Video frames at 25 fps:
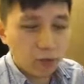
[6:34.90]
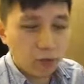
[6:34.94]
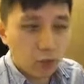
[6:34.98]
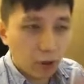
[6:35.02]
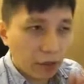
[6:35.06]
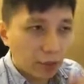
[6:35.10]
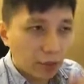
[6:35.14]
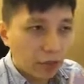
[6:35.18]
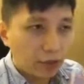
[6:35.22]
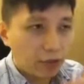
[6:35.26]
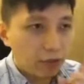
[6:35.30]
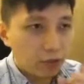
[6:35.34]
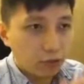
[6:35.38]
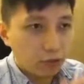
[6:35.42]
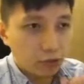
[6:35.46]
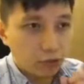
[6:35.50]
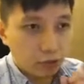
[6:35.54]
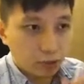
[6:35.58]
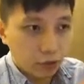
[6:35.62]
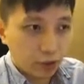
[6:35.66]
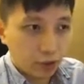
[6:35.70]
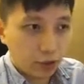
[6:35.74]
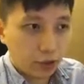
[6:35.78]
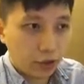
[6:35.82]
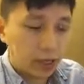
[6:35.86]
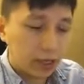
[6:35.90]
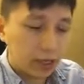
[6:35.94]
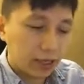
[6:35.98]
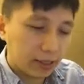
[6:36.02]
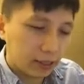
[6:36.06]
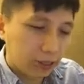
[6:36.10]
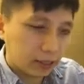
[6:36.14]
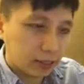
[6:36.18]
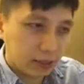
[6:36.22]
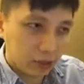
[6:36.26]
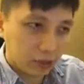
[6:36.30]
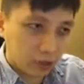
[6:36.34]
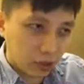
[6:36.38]
one thing you should learn, other
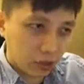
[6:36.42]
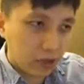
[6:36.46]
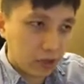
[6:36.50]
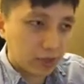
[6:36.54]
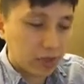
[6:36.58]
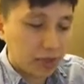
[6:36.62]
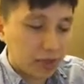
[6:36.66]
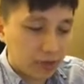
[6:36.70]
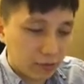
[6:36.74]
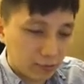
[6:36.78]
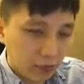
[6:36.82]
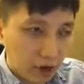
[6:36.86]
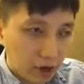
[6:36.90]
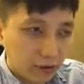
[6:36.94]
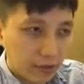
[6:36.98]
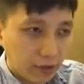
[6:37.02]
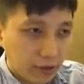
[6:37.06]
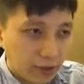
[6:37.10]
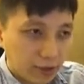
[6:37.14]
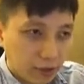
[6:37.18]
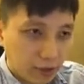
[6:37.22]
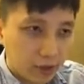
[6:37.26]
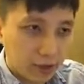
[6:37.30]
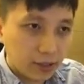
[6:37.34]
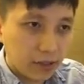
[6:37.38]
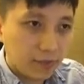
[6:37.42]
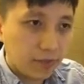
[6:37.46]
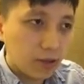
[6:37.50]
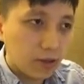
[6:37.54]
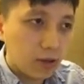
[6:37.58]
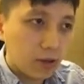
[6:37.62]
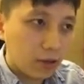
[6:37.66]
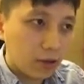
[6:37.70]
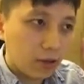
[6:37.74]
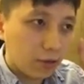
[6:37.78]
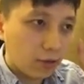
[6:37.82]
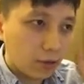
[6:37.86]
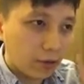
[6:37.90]
than just deriving it,
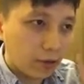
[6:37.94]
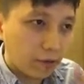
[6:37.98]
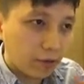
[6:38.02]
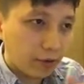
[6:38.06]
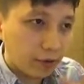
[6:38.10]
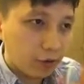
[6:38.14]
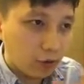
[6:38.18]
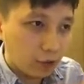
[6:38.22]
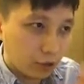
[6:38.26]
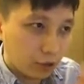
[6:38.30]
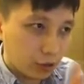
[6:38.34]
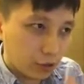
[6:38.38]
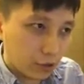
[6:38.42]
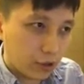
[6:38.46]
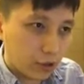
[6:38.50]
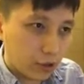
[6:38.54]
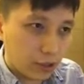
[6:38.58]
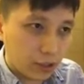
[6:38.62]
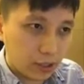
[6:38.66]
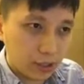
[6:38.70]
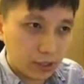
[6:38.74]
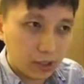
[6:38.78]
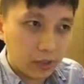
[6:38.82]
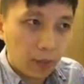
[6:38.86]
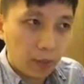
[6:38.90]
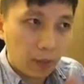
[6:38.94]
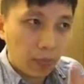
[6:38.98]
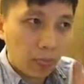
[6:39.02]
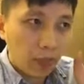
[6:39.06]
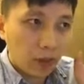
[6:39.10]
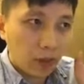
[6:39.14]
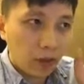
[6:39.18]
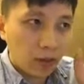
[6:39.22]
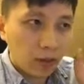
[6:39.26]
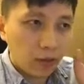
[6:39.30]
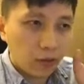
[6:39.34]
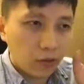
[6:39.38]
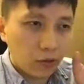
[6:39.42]
one thing you should learn is
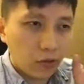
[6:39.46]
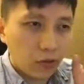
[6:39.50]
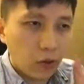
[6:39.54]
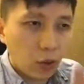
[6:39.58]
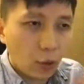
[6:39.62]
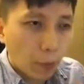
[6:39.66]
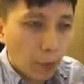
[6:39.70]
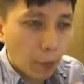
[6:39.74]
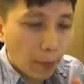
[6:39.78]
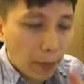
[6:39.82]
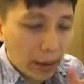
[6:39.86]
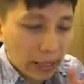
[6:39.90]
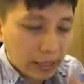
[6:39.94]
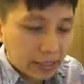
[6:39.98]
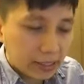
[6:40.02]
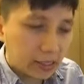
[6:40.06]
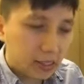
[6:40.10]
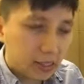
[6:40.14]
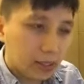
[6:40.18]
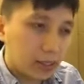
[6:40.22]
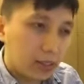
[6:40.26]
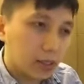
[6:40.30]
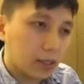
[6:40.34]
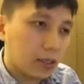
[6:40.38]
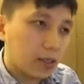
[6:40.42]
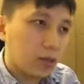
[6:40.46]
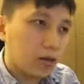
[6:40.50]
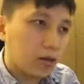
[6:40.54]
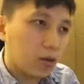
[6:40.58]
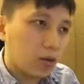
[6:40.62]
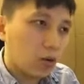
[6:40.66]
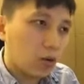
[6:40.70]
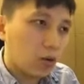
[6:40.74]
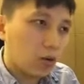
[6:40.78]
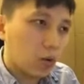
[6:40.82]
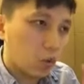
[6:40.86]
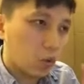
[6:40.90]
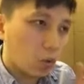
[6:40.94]
no matter
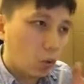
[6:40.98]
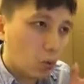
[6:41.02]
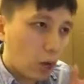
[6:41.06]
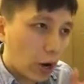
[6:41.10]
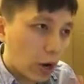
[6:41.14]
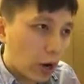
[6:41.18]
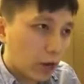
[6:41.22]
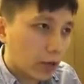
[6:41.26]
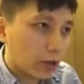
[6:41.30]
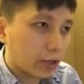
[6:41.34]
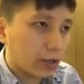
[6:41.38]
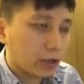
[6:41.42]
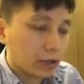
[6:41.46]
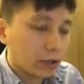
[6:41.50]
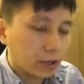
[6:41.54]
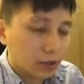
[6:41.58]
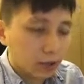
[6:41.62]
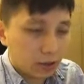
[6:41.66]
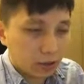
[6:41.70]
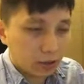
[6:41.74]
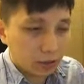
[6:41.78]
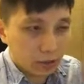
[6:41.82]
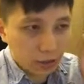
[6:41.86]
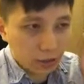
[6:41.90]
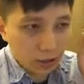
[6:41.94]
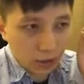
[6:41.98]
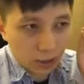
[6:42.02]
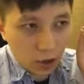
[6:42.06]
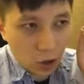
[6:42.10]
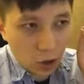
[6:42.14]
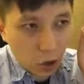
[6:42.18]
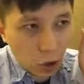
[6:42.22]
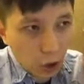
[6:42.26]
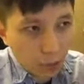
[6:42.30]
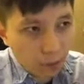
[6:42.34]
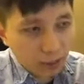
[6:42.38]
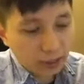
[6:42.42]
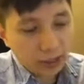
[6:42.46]
where the
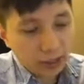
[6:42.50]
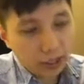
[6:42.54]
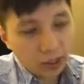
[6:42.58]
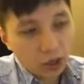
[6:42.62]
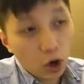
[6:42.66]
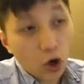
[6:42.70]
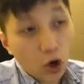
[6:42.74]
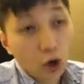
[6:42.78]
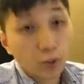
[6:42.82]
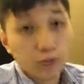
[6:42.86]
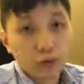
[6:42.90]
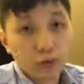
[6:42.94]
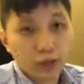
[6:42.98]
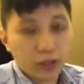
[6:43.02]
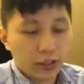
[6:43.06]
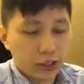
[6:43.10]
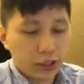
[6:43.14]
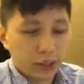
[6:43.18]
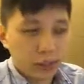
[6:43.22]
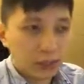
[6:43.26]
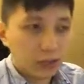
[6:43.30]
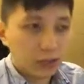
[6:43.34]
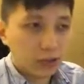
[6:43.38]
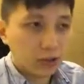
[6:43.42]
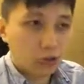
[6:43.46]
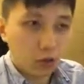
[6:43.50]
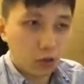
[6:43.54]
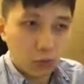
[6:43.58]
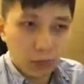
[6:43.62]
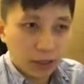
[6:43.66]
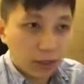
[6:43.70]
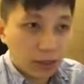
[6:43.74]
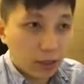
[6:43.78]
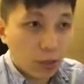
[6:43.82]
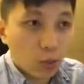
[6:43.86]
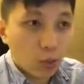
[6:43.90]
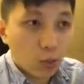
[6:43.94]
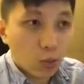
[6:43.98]
orbiting object is, no
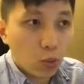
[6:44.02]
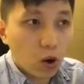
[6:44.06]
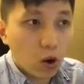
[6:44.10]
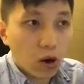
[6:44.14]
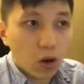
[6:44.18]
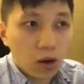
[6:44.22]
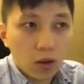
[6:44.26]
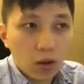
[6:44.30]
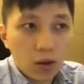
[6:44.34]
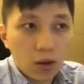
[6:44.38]
matter what